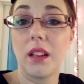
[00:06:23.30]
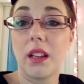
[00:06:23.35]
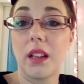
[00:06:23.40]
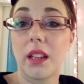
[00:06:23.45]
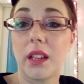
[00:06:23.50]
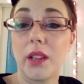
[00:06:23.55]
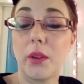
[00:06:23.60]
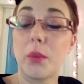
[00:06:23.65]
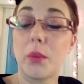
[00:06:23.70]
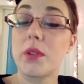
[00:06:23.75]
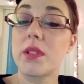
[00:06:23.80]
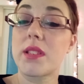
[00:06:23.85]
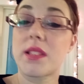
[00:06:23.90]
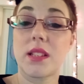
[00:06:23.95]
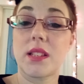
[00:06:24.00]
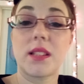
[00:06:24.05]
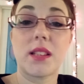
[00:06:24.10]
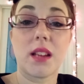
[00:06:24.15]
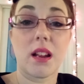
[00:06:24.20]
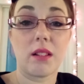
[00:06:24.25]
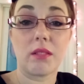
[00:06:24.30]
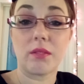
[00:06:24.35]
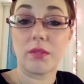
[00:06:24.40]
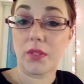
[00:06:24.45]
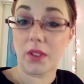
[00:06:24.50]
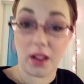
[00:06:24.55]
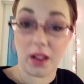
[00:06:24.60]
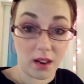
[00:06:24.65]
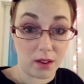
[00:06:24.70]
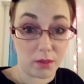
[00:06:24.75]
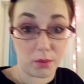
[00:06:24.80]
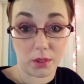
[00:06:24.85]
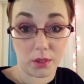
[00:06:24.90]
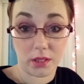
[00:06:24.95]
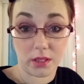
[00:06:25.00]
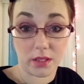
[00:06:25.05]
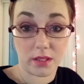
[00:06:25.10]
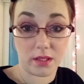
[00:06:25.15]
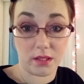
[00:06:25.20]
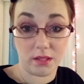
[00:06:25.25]
He will sit down for
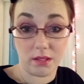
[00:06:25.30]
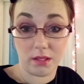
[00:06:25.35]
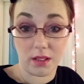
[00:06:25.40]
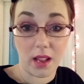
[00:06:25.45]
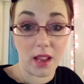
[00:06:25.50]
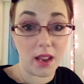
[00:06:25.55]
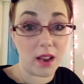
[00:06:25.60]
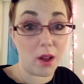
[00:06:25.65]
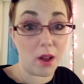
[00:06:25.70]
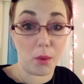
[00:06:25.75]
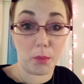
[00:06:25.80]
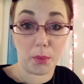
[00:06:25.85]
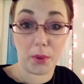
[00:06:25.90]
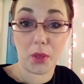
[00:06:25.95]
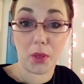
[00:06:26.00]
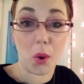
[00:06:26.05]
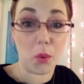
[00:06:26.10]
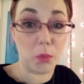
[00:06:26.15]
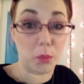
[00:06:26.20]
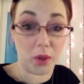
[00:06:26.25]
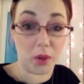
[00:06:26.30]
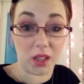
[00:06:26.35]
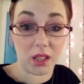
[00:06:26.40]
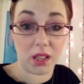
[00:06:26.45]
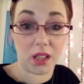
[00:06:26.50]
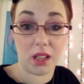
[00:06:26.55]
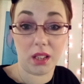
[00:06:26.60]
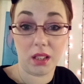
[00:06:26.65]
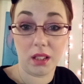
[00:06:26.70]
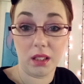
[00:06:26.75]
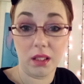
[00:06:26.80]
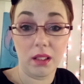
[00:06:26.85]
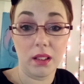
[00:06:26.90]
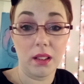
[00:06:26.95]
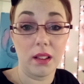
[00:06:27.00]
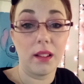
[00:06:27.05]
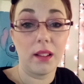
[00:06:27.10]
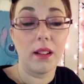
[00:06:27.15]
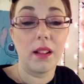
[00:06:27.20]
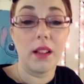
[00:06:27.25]
hours and help with homework.
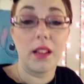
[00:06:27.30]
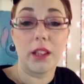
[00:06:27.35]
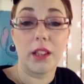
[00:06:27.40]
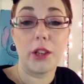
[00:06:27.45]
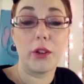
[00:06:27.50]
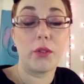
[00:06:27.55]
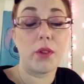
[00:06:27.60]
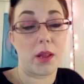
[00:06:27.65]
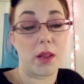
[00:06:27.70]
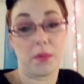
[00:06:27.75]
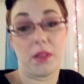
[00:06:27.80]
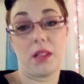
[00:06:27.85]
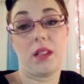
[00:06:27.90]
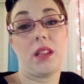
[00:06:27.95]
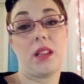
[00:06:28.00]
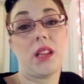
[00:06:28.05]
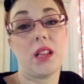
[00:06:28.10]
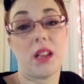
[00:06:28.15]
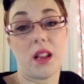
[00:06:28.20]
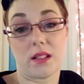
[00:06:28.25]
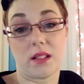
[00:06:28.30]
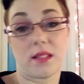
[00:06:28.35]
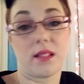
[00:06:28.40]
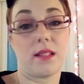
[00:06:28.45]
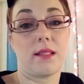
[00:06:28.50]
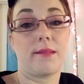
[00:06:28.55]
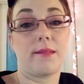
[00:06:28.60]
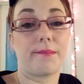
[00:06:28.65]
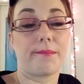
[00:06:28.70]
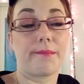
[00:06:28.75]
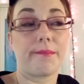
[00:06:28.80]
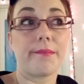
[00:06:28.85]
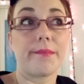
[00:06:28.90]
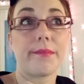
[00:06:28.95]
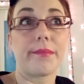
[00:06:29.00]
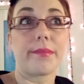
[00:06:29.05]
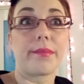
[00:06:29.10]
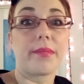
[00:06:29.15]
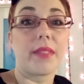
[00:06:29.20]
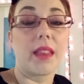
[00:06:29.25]
You name it, he does it.
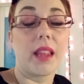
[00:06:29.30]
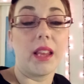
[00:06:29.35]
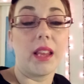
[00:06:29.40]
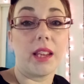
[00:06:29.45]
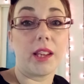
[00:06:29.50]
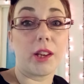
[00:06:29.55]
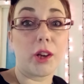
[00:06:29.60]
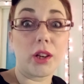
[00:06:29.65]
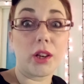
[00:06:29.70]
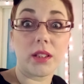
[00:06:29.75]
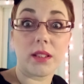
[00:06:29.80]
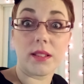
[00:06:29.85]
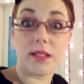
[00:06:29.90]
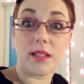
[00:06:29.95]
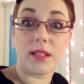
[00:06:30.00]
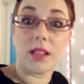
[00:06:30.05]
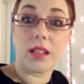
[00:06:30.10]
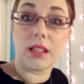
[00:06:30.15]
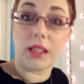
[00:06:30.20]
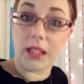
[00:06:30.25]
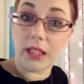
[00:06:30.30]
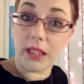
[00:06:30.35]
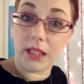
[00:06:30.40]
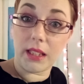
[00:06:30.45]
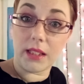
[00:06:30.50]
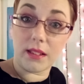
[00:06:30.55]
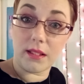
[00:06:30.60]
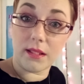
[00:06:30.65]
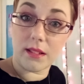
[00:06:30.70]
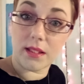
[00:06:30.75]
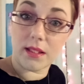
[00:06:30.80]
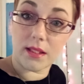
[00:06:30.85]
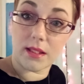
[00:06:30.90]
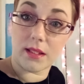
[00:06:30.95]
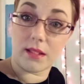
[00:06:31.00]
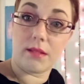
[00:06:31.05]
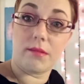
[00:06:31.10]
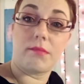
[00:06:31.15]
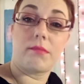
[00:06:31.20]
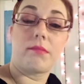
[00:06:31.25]
He cooks, he
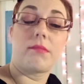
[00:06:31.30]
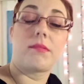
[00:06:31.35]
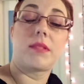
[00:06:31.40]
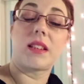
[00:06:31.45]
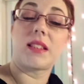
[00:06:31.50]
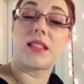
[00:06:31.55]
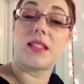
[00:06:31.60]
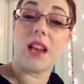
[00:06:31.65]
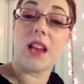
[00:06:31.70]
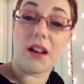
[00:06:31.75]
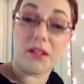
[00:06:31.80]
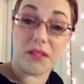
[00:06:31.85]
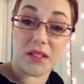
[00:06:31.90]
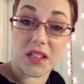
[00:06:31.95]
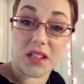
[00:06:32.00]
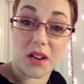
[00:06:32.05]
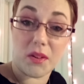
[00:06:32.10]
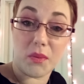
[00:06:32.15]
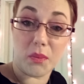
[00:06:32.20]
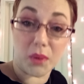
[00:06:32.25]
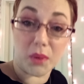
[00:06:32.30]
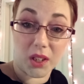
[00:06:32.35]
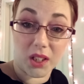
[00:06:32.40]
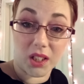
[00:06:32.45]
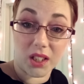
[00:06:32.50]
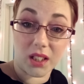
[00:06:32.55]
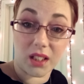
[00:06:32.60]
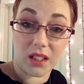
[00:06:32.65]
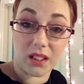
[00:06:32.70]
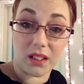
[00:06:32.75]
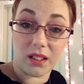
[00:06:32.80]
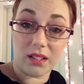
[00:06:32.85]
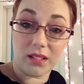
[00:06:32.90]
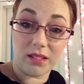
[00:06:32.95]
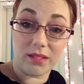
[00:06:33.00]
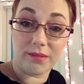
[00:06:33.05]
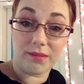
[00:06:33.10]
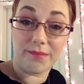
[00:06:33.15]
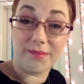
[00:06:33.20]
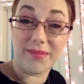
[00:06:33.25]
cleans, does the outside work.
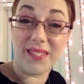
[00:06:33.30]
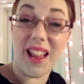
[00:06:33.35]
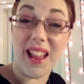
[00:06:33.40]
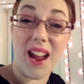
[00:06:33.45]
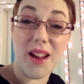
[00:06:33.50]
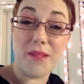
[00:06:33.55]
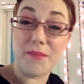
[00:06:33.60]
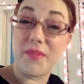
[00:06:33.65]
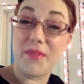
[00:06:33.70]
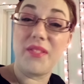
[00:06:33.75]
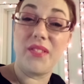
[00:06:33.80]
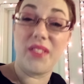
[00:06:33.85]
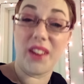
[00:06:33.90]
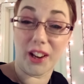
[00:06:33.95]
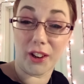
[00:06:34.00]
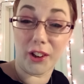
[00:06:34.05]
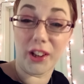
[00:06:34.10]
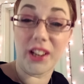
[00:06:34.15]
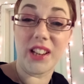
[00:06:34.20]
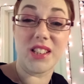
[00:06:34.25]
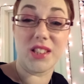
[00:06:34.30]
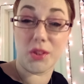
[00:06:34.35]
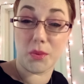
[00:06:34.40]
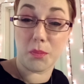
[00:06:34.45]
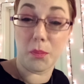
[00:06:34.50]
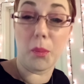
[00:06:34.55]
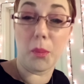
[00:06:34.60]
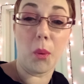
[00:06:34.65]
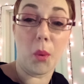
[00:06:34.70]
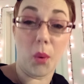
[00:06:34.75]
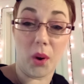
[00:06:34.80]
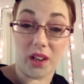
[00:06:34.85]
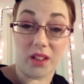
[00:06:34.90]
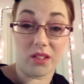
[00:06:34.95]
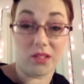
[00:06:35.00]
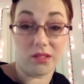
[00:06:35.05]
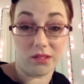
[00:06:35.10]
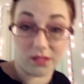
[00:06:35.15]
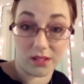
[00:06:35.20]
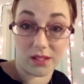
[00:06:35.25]
I'm very
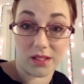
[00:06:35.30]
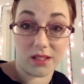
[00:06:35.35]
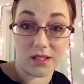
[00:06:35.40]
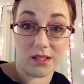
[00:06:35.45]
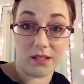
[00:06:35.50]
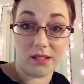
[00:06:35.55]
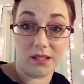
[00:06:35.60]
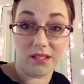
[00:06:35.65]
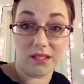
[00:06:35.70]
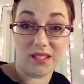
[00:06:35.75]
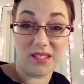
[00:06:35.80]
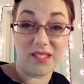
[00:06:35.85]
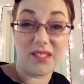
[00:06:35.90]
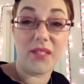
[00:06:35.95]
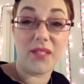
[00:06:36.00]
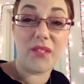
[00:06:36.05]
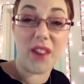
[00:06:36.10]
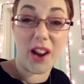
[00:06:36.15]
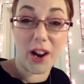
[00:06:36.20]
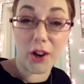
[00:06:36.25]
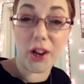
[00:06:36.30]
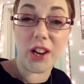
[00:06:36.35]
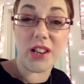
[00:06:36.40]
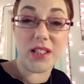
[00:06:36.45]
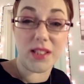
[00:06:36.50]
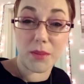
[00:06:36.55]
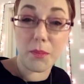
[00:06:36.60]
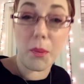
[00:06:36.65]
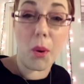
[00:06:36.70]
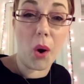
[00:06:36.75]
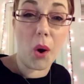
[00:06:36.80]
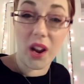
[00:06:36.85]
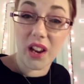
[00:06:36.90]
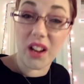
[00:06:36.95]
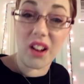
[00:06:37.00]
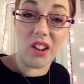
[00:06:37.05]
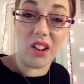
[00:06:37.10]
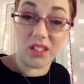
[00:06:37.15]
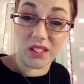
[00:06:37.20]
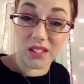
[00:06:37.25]
spoiled. Very
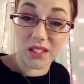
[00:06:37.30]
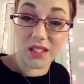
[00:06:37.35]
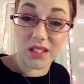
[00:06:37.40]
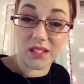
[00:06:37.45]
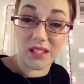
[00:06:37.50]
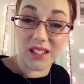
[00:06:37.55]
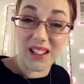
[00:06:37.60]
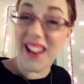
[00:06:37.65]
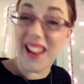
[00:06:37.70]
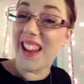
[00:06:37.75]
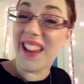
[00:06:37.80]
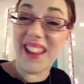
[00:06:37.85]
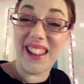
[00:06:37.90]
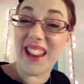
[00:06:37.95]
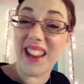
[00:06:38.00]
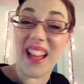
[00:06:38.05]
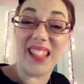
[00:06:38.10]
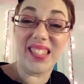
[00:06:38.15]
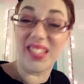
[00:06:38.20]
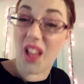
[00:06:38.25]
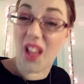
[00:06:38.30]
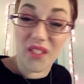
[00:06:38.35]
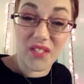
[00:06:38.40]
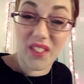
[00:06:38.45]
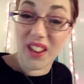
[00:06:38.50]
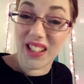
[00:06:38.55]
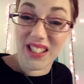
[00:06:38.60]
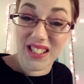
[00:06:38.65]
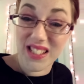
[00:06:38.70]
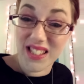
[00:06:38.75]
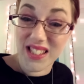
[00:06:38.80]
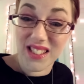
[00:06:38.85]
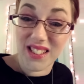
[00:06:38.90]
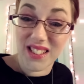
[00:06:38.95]
spoiled. And I love it.